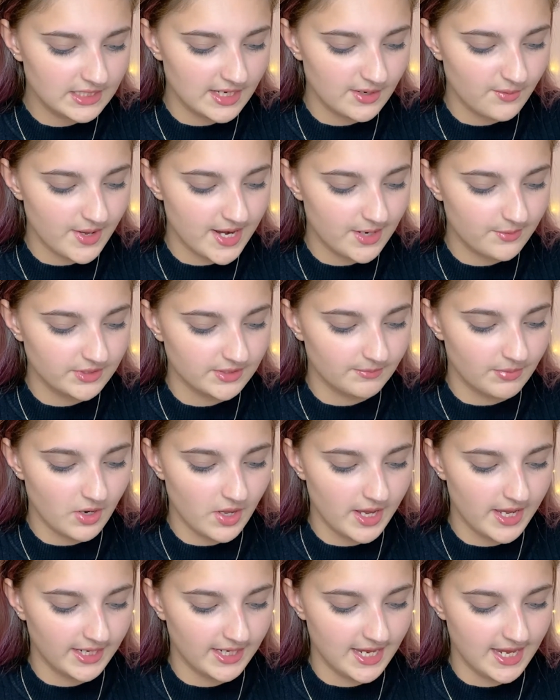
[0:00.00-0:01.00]
Like, when I was
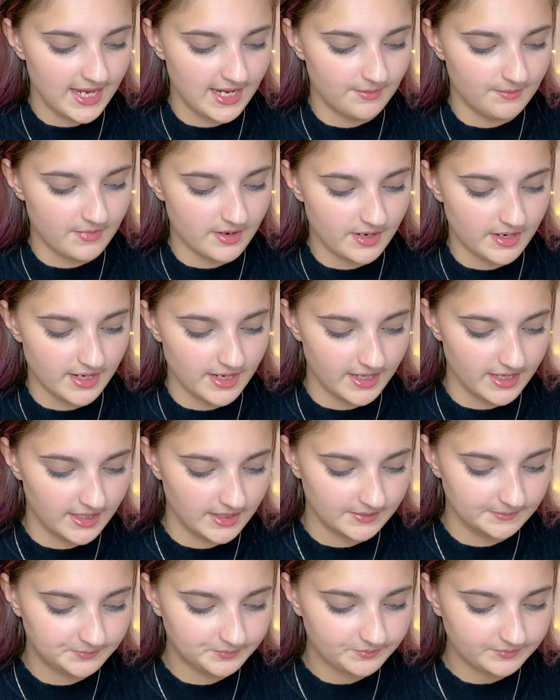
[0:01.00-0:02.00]
applying it in my